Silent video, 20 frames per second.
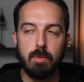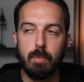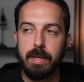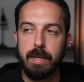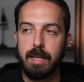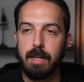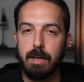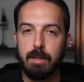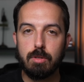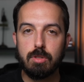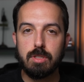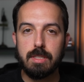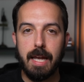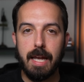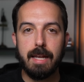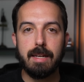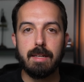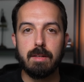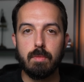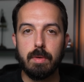We can
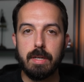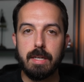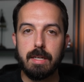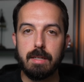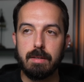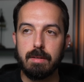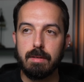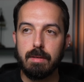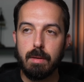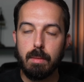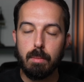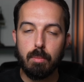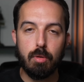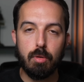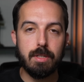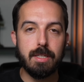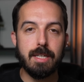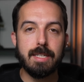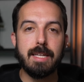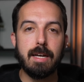understand it. We can
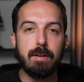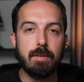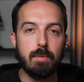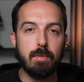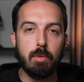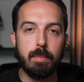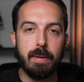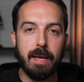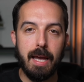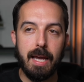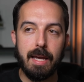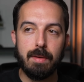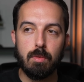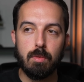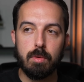predict how it will behave.